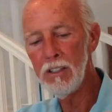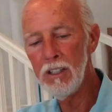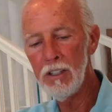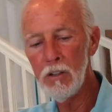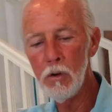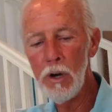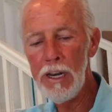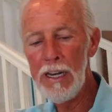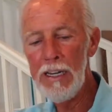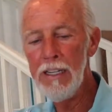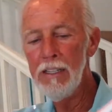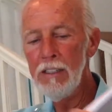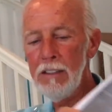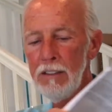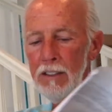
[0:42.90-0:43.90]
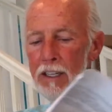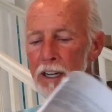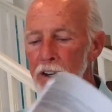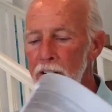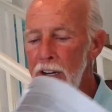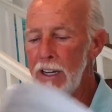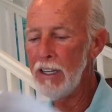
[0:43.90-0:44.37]
green
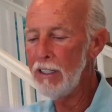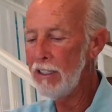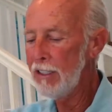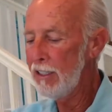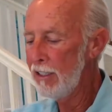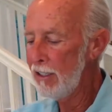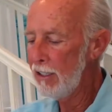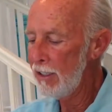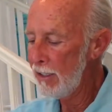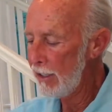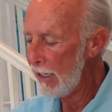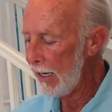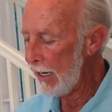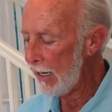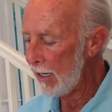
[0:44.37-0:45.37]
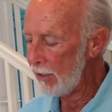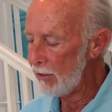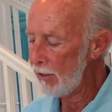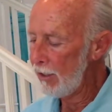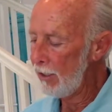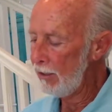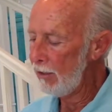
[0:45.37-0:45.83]
area, and
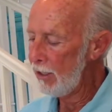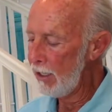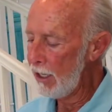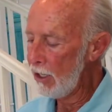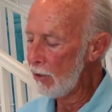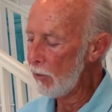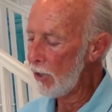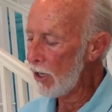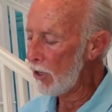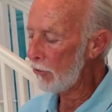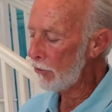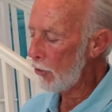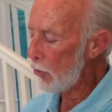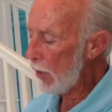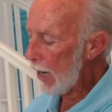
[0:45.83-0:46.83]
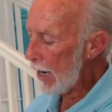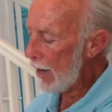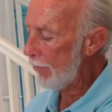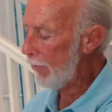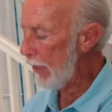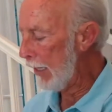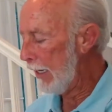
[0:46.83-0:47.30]
here we also
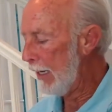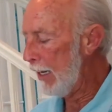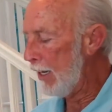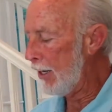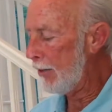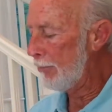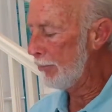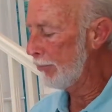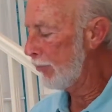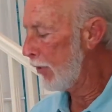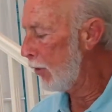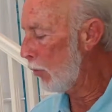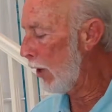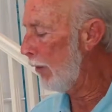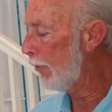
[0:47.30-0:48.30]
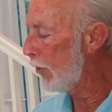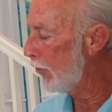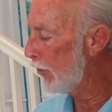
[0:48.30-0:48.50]
have the reference